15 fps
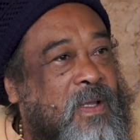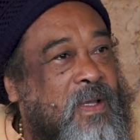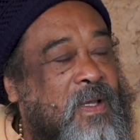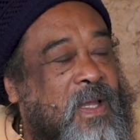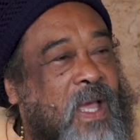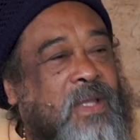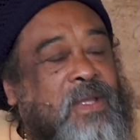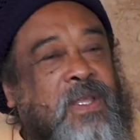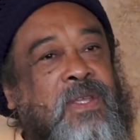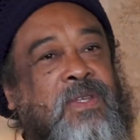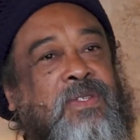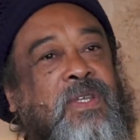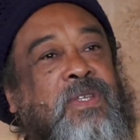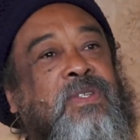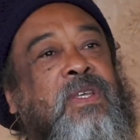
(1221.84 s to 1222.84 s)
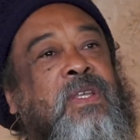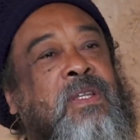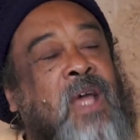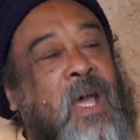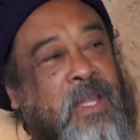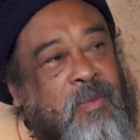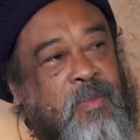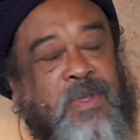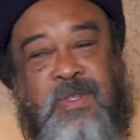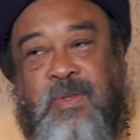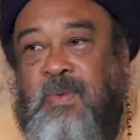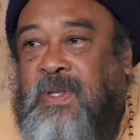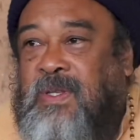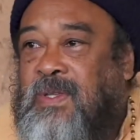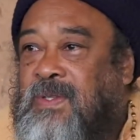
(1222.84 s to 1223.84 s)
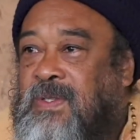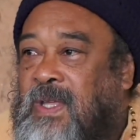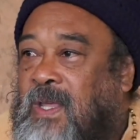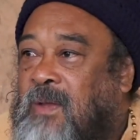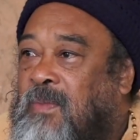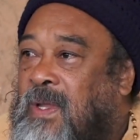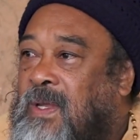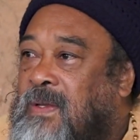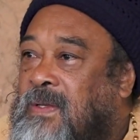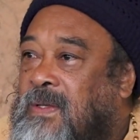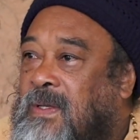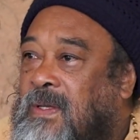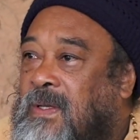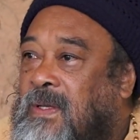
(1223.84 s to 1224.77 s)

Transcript: that is synonymous with the statement,